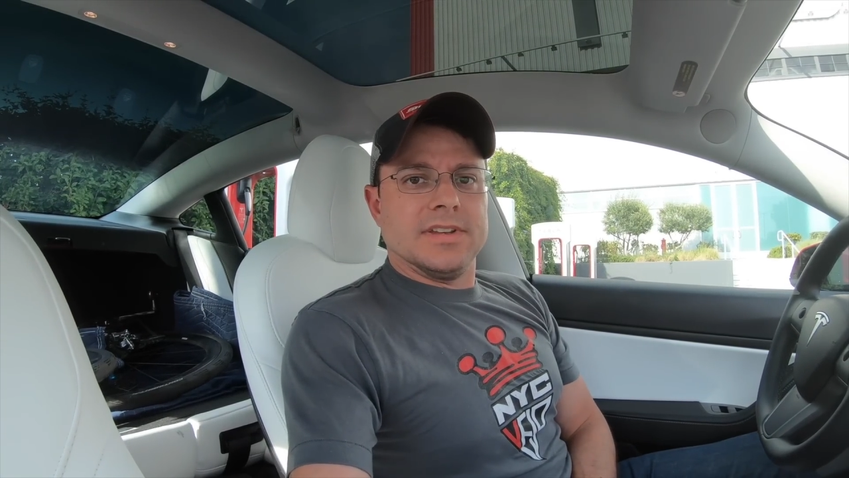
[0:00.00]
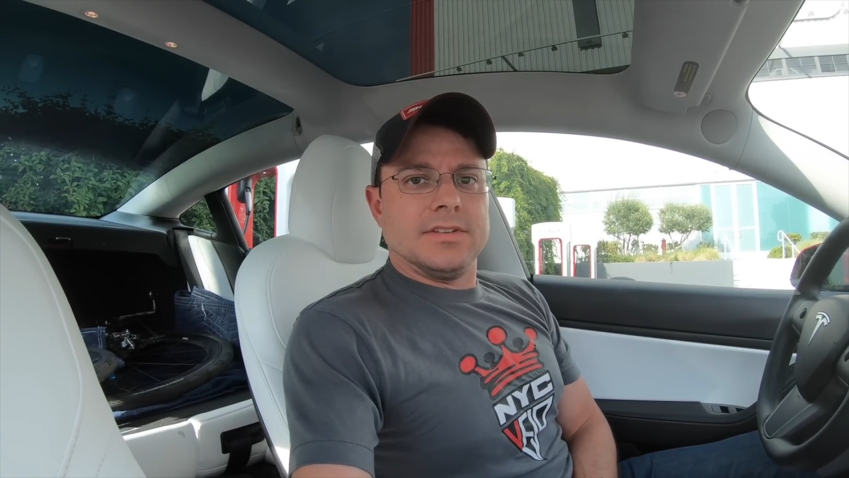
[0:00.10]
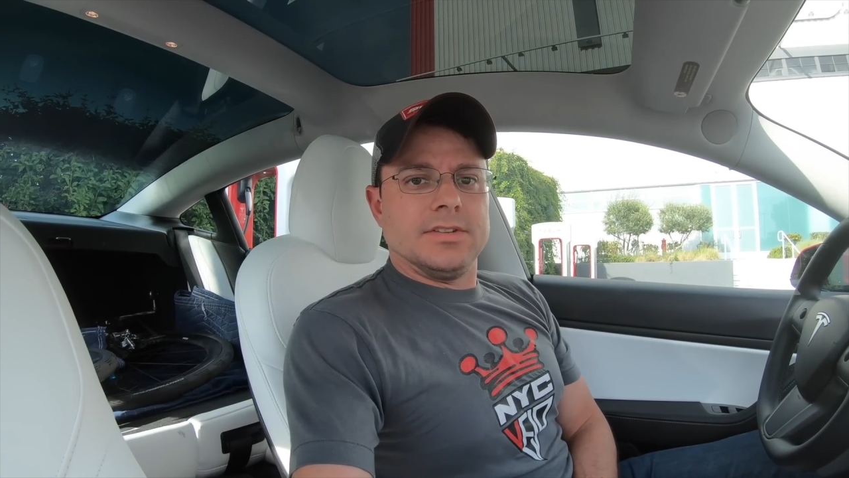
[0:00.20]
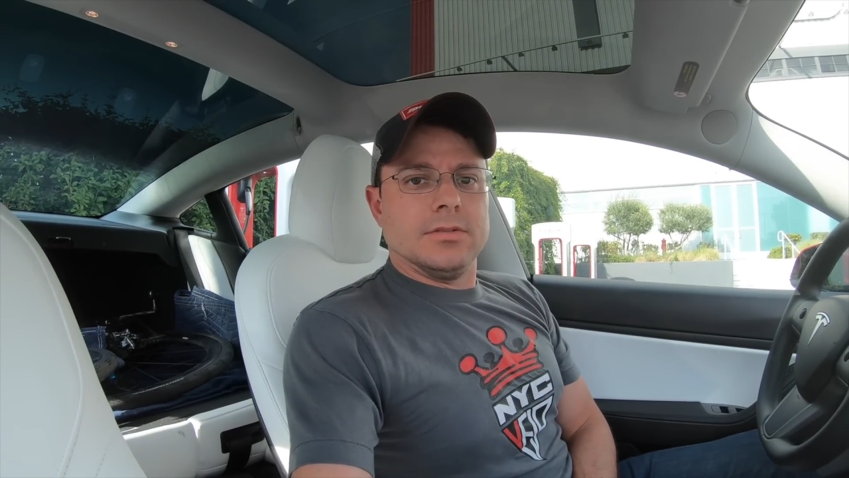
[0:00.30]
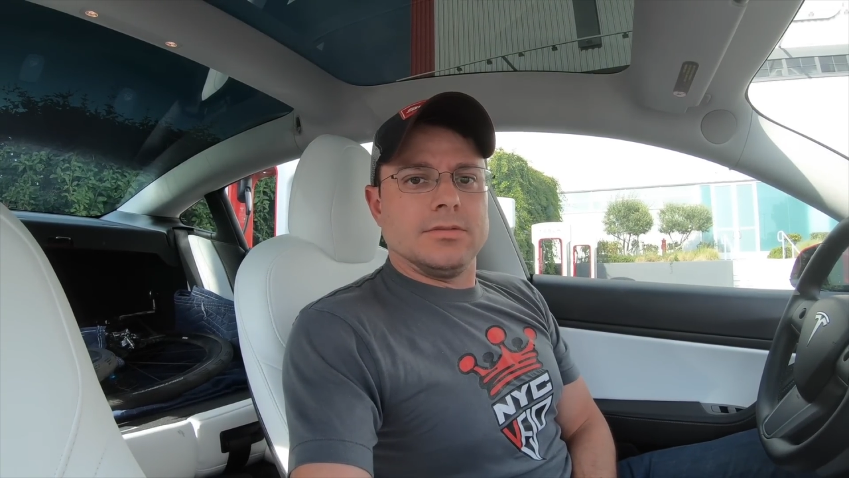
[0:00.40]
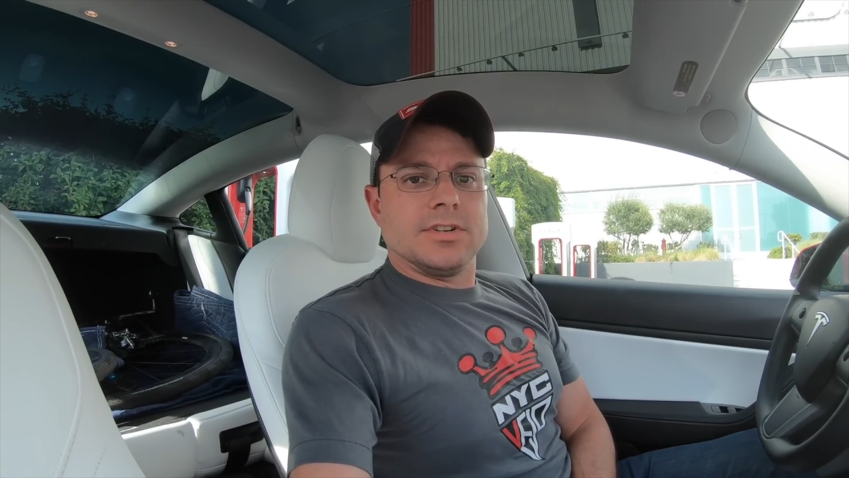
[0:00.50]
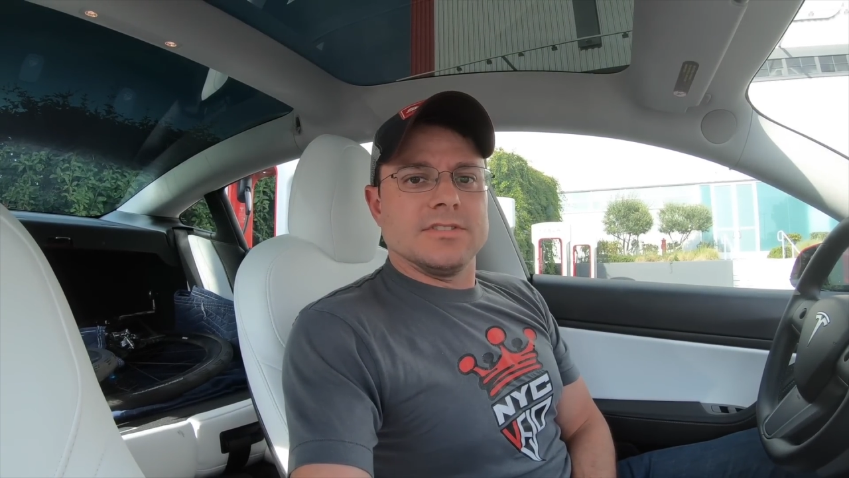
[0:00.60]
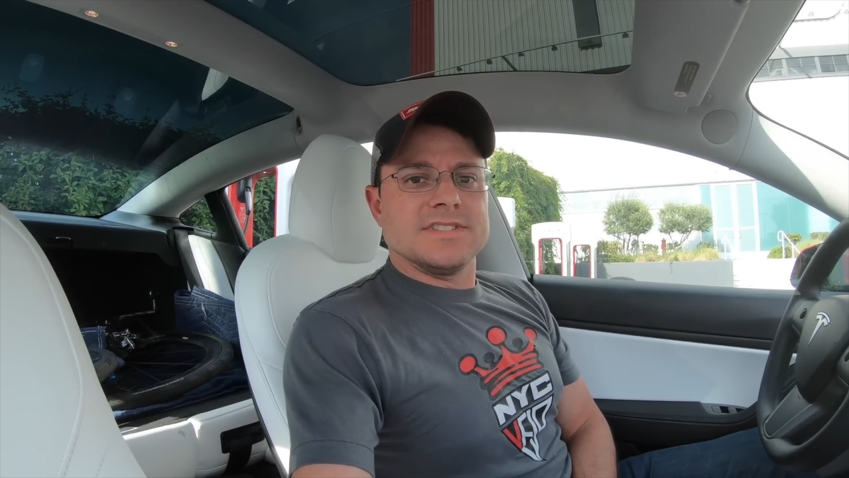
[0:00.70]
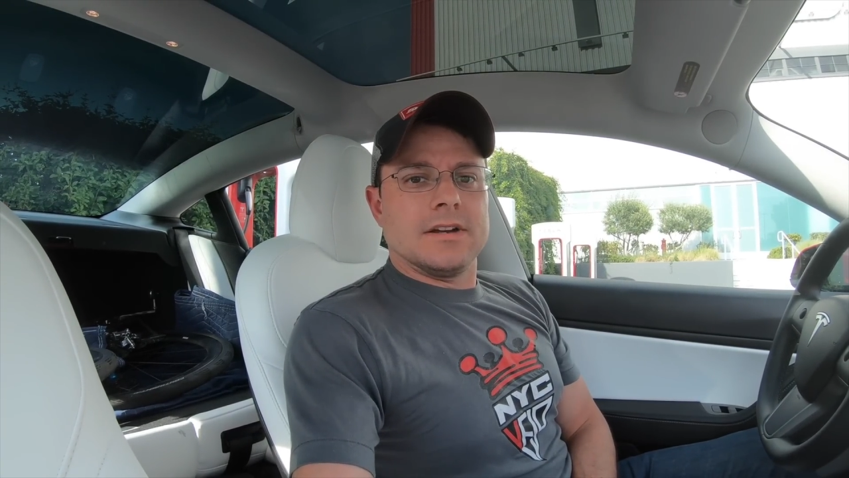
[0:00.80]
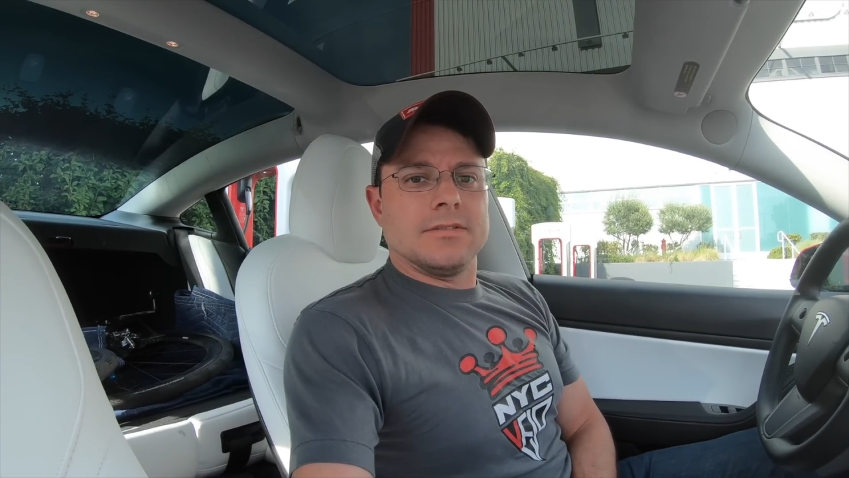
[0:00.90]
into
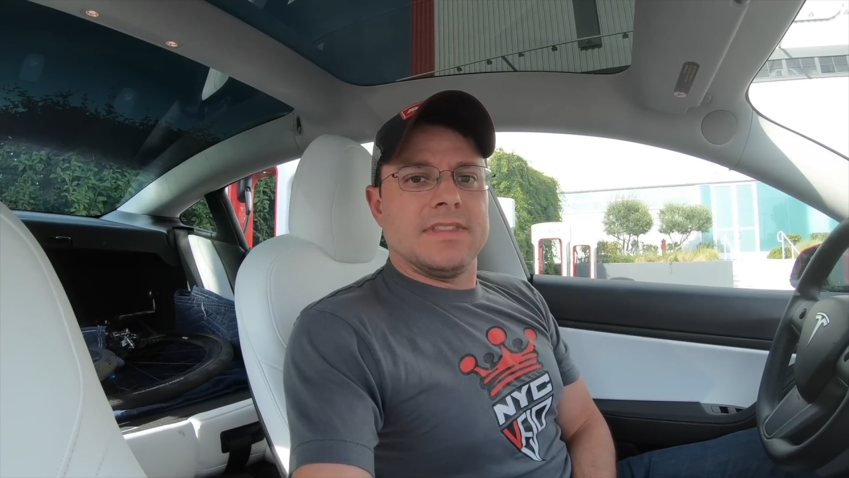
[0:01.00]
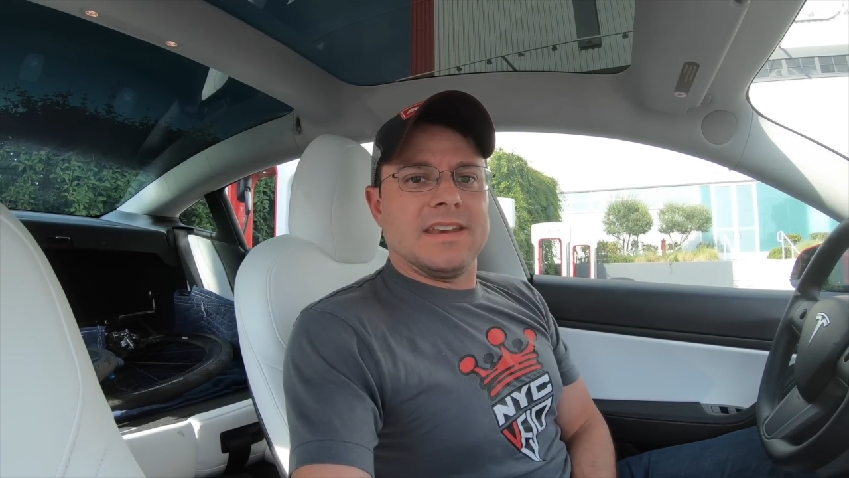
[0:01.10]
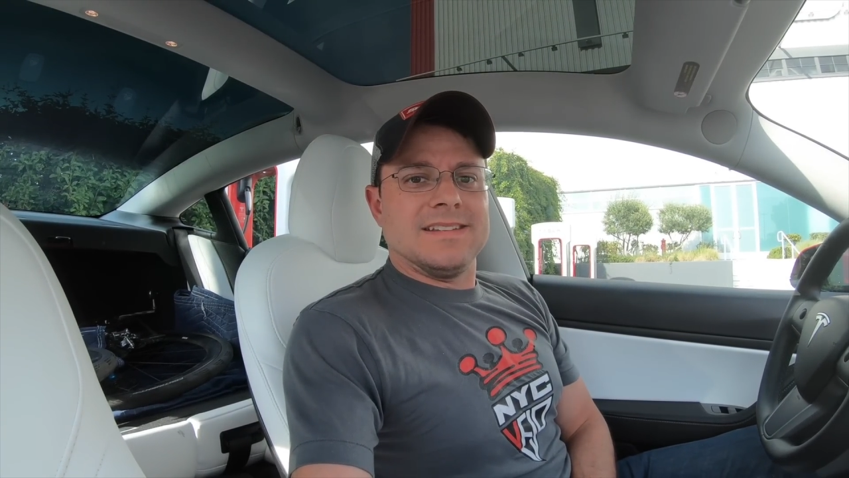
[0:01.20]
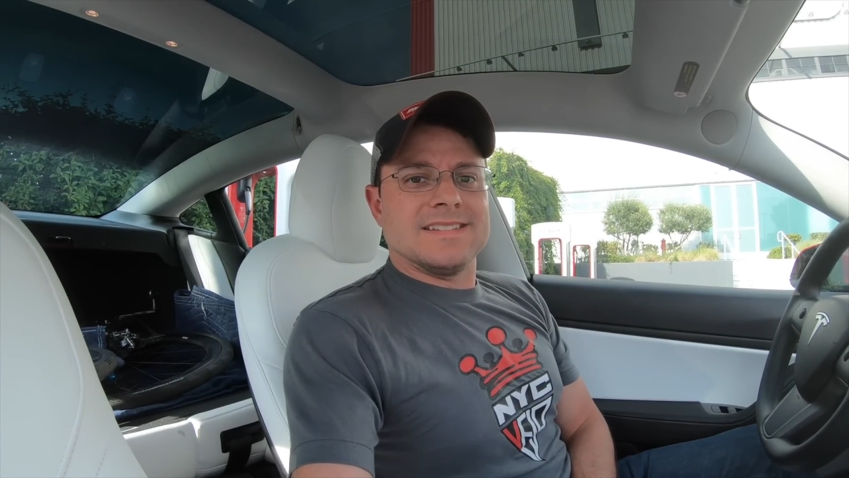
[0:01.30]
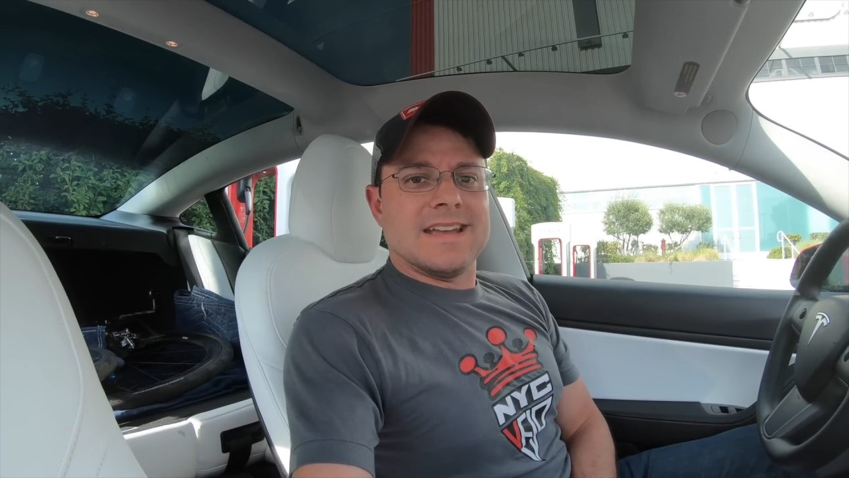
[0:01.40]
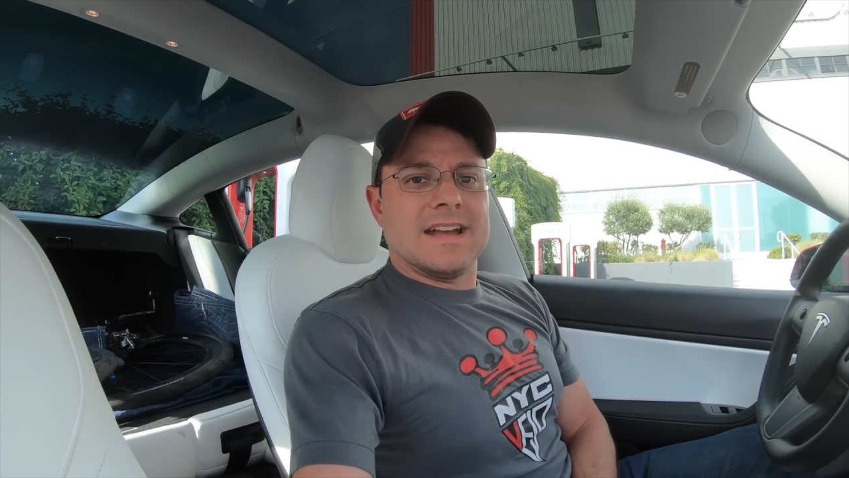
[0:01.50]
turns out that is